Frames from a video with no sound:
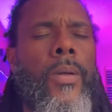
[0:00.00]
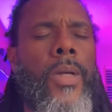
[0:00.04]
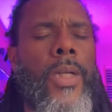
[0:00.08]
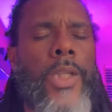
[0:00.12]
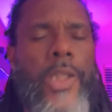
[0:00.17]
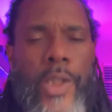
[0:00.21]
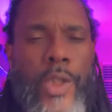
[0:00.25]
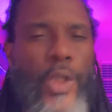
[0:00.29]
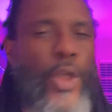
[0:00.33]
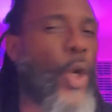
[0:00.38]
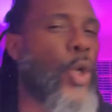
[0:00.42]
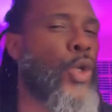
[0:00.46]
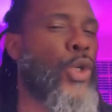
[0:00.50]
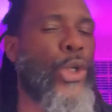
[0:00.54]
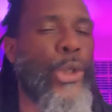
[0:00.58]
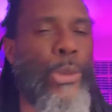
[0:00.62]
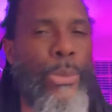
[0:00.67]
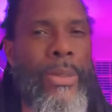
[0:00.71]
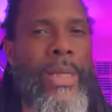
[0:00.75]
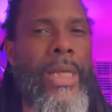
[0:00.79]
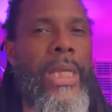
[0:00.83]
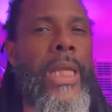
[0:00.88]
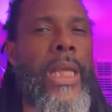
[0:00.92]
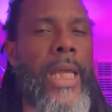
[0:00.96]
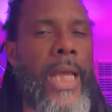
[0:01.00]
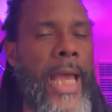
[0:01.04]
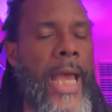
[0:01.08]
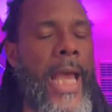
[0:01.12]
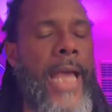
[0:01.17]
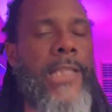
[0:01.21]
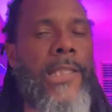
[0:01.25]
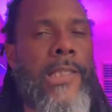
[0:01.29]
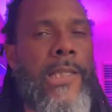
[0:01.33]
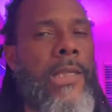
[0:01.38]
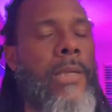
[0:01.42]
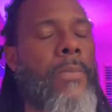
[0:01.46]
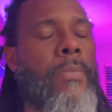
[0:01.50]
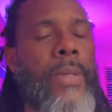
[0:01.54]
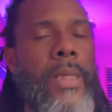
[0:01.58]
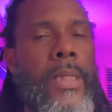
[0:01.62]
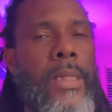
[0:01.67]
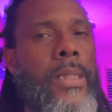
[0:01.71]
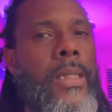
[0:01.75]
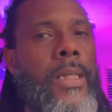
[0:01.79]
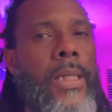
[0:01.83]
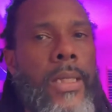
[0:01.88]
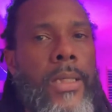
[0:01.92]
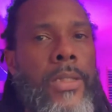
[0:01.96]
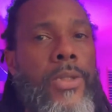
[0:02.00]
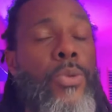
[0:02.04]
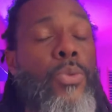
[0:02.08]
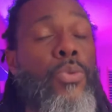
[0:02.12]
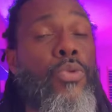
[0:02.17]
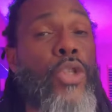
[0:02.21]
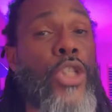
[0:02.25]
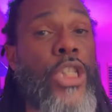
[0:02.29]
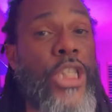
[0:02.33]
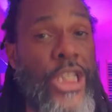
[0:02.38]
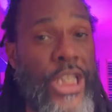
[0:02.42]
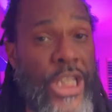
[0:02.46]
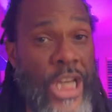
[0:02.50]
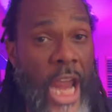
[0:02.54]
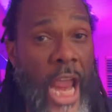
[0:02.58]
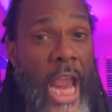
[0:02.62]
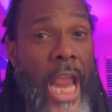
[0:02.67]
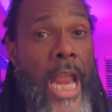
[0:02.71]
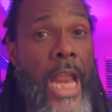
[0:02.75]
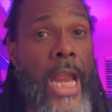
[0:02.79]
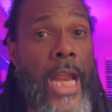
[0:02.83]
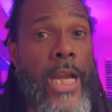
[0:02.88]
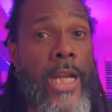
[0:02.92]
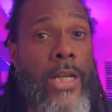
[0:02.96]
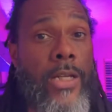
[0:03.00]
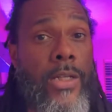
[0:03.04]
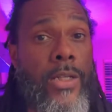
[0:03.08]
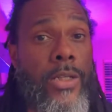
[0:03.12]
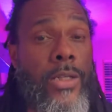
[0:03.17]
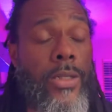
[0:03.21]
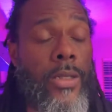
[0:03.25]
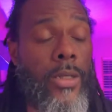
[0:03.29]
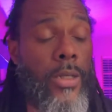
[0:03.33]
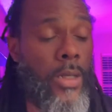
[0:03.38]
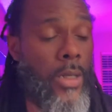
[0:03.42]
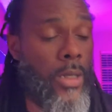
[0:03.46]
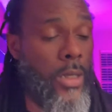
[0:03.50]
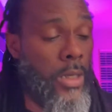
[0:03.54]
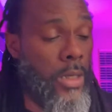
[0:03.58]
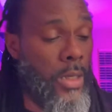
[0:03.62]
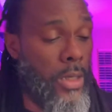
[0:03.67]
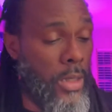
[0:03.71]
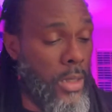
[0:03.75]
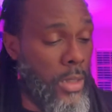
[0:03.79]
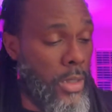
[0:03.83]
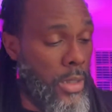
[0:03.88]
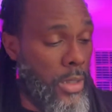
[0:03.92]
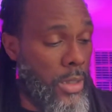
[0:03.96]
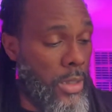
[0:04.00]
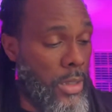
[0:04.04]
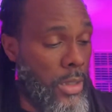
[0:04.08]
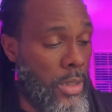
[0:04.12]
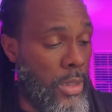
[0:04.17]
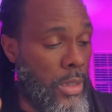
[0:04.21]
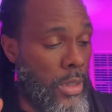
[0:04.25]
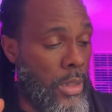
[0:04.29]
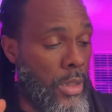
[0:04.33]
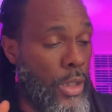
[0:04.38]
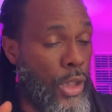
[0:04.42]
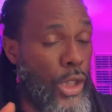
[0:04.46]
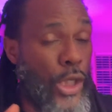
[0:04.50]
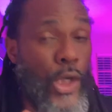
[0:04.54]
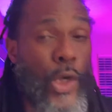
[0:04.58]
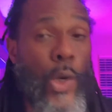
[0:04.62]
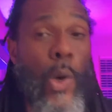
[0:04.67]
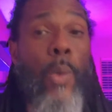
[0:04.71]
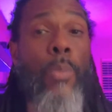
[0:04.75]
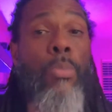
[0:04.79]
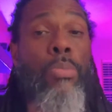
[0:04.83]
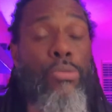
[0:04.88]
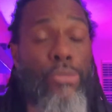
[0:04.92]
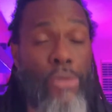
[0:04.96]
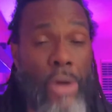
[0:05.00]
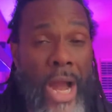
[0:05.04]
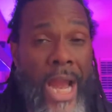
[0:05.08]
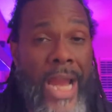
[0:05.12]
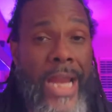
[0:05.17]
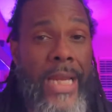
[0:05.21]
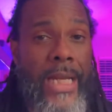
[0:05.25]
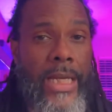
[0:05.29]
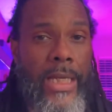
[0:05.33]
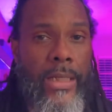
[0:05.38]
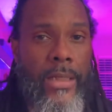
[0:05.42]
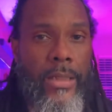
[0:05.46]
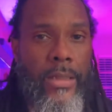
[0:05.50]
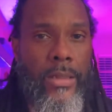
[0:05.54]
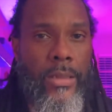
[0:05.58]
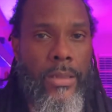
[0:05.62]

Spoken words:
Social media has the ability to change your brain